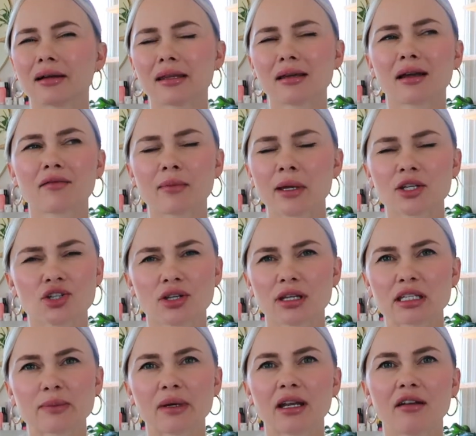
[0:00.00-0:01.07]
I think I've mentioned
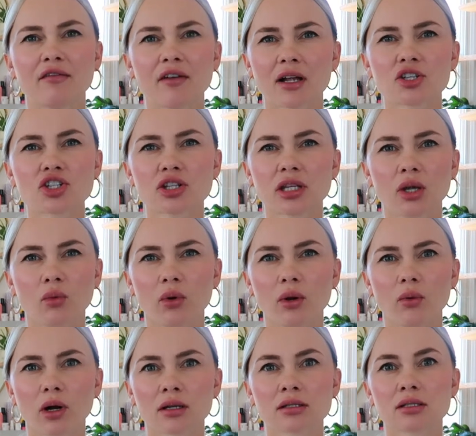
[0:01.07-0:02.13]
this, but eventually we
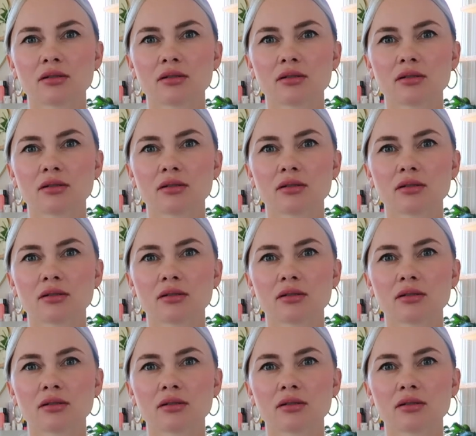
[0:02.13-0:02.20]
want